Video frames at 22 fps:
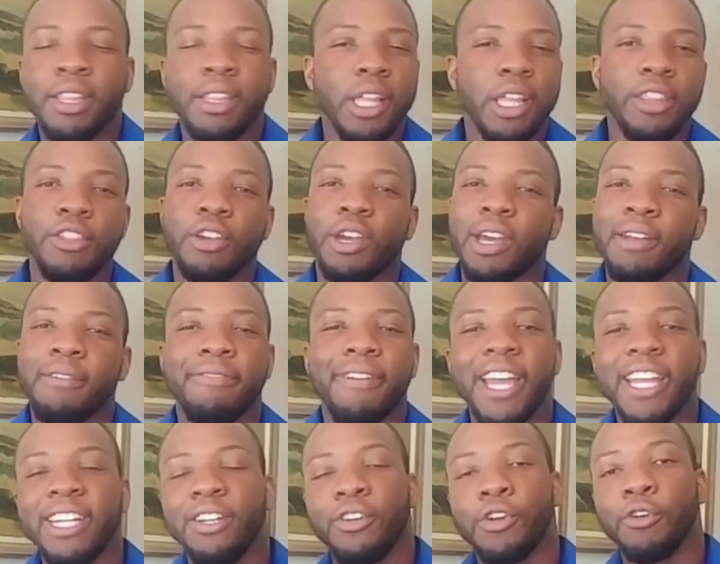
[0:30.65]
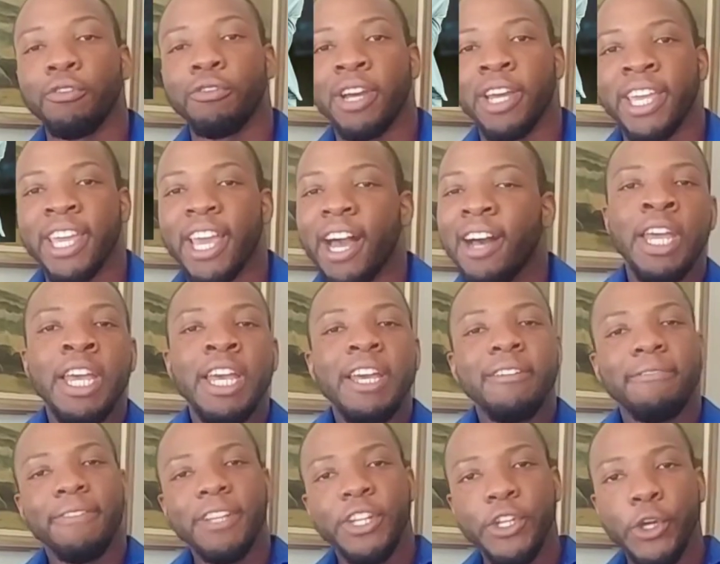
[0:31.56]
and you can find it over here.
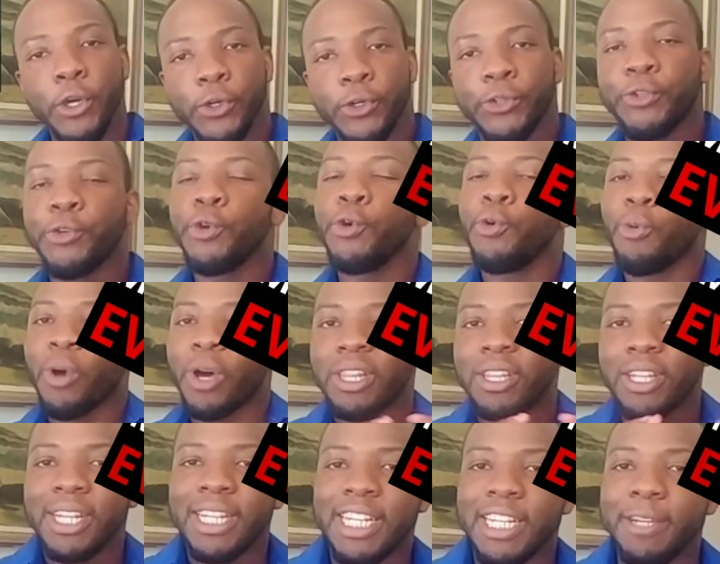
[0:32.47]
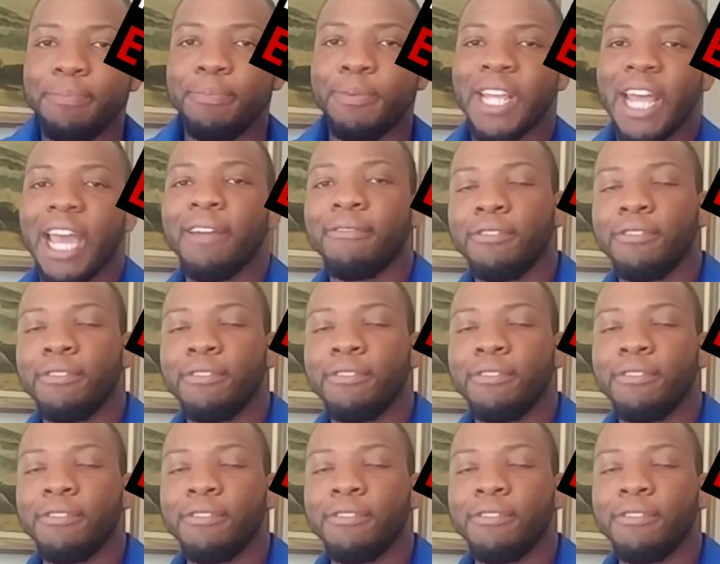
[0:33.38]
Video 2 was a deep dive